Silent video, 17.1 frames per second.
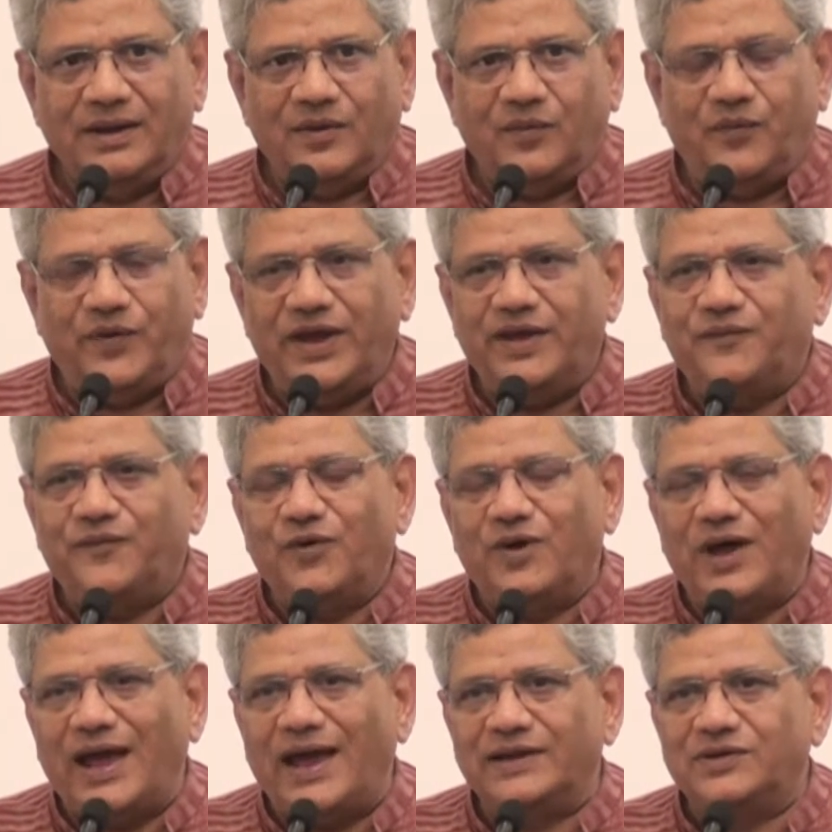where
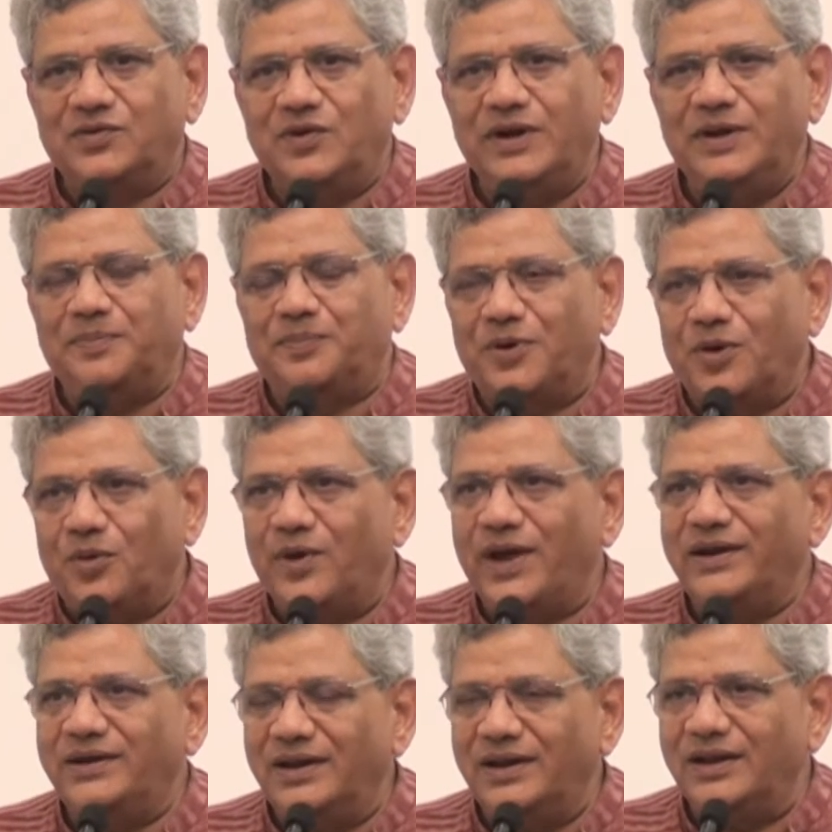for actually
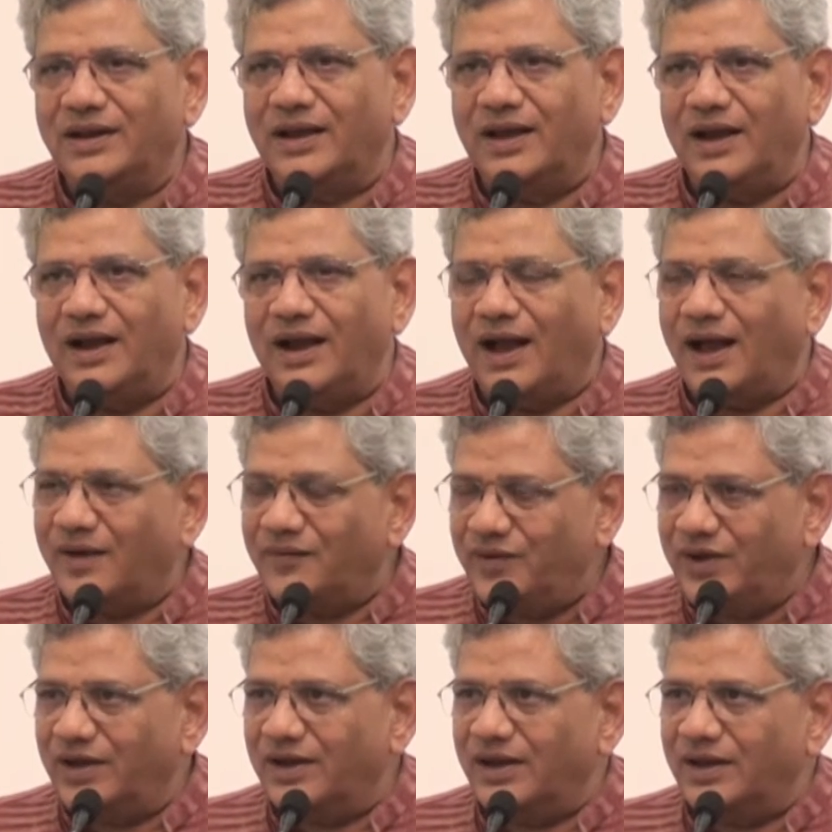providing
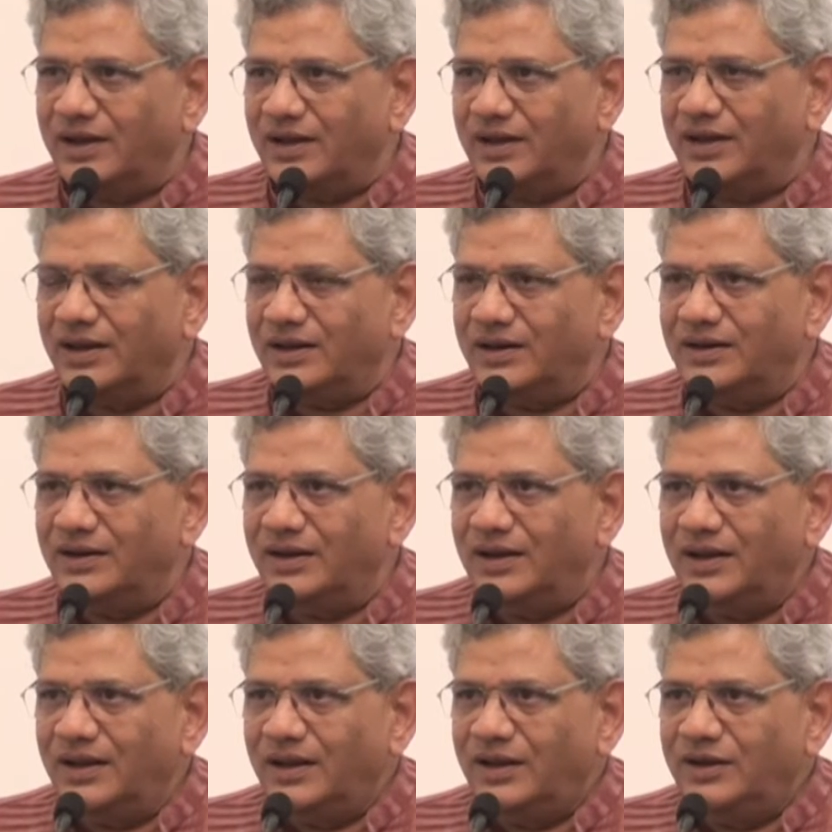our
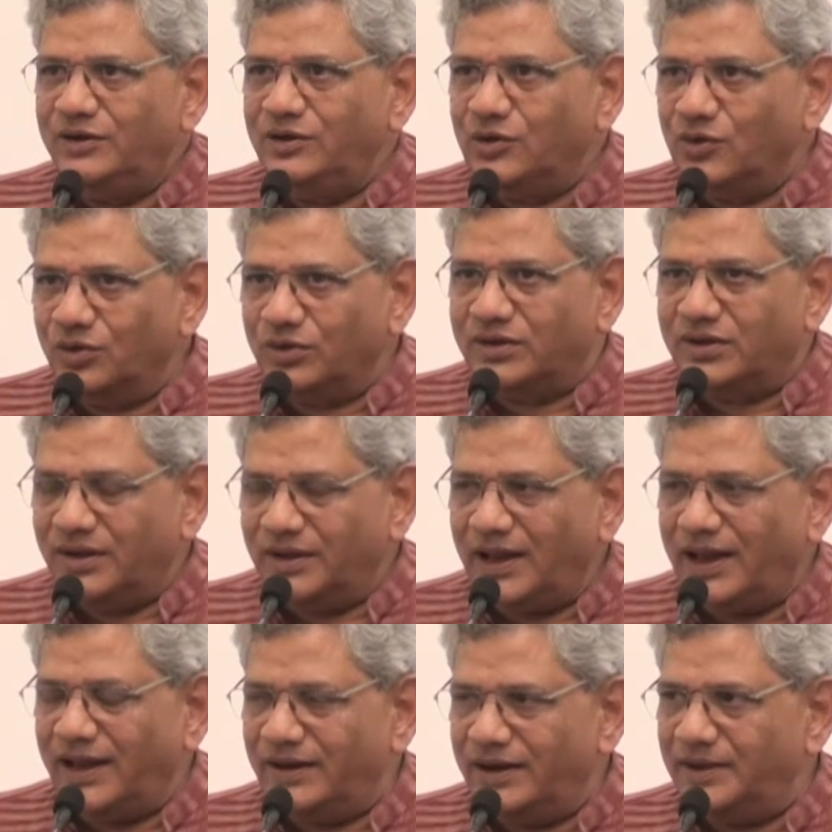youth,
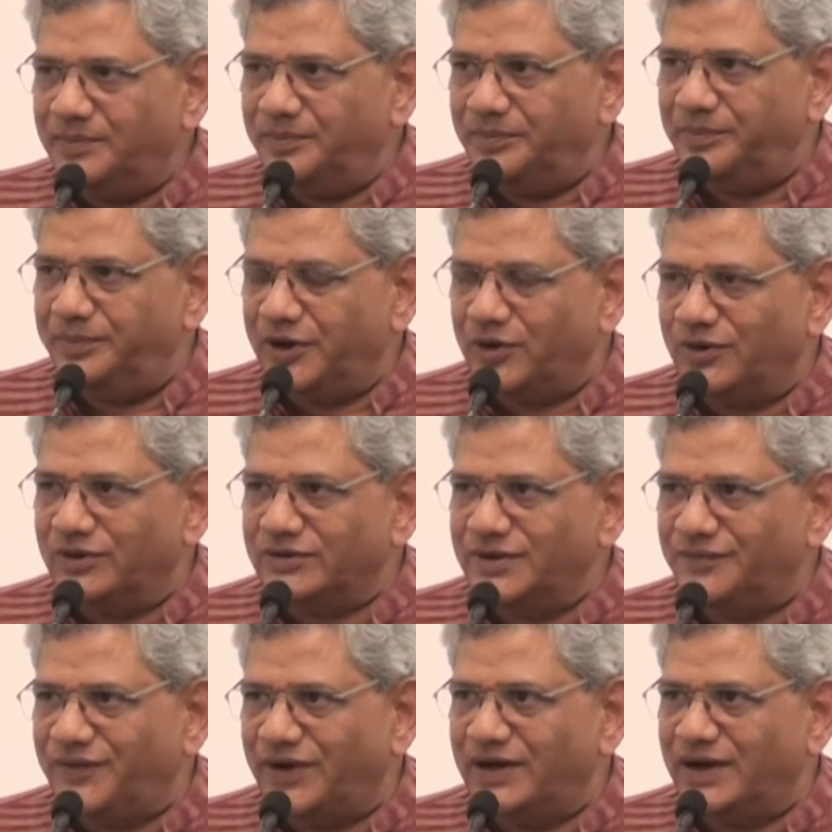and because
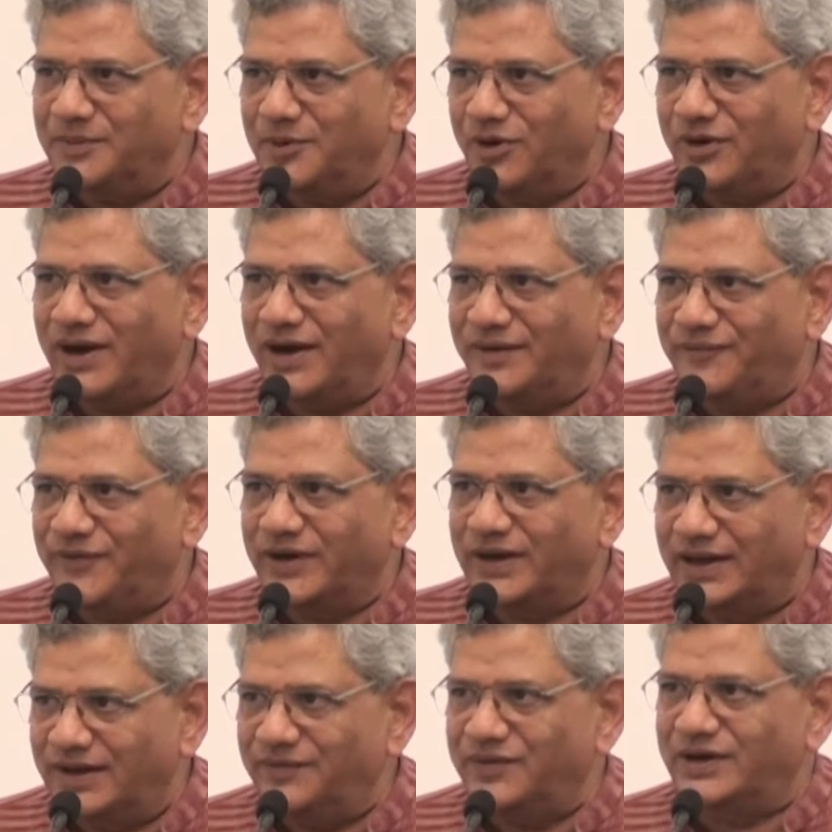of our
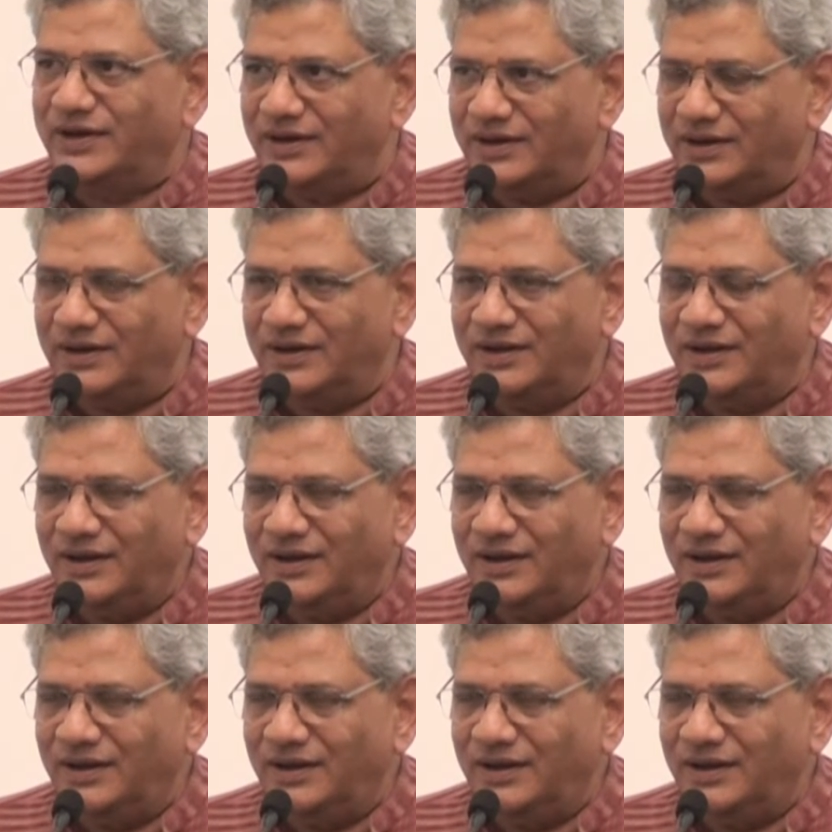demographic dividend,